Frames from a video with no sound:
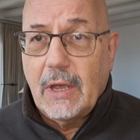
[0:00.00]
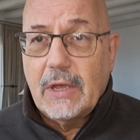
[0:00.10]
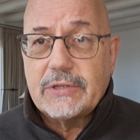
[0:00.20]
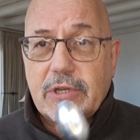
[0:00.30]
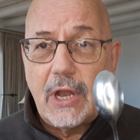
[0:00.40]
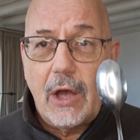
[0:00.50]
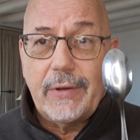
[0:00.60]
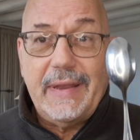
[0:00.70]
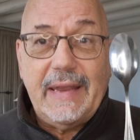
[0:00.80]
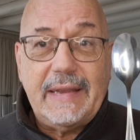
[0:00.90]
So
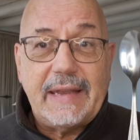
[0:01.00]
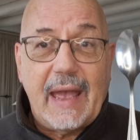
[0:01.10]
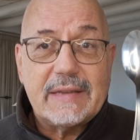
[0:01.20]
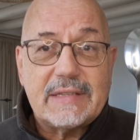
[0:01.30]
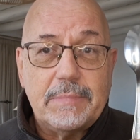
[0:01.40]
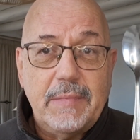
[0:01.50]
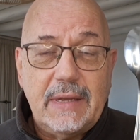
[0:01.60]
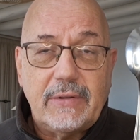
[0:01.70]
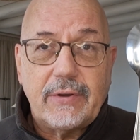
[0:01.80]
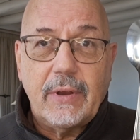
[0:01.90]
now, ich esse
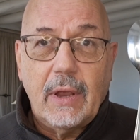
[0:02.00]
mit.